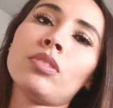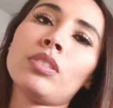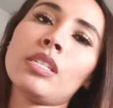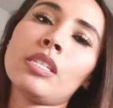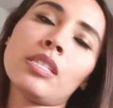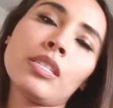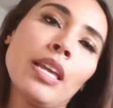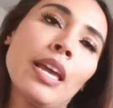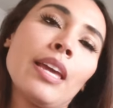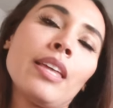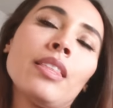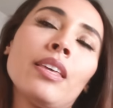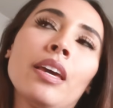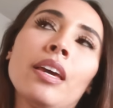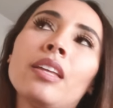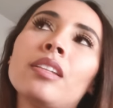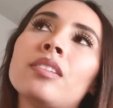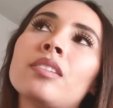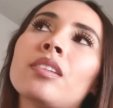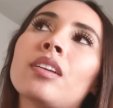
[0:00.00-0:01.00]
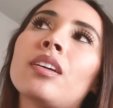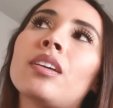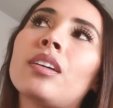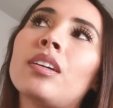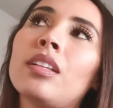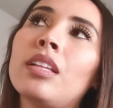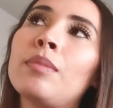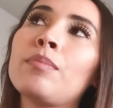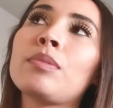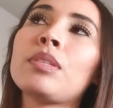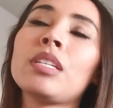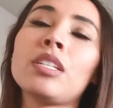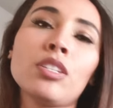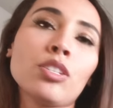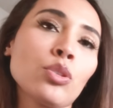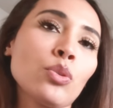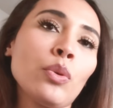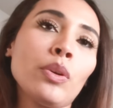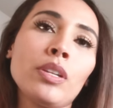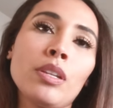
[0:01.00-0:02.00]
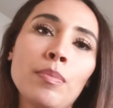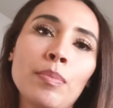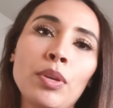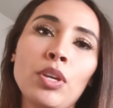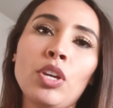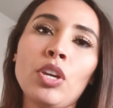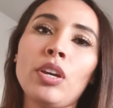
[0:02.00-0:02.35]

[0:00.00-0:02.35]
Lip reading: to say that Clemson is going to be